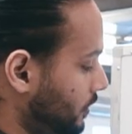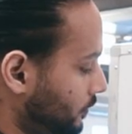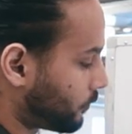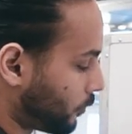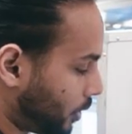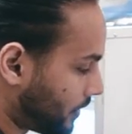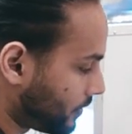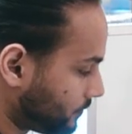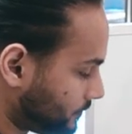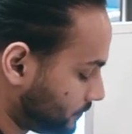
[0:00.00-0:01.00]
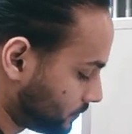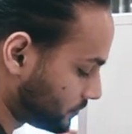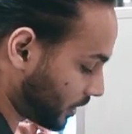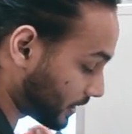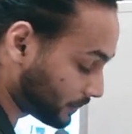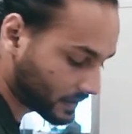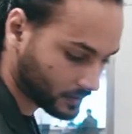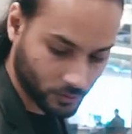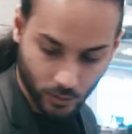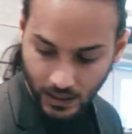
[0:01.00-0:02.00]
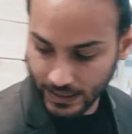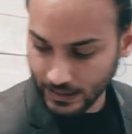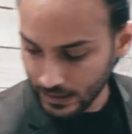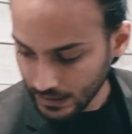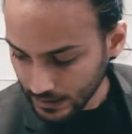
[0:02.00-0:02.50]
for trucking businesses who are like,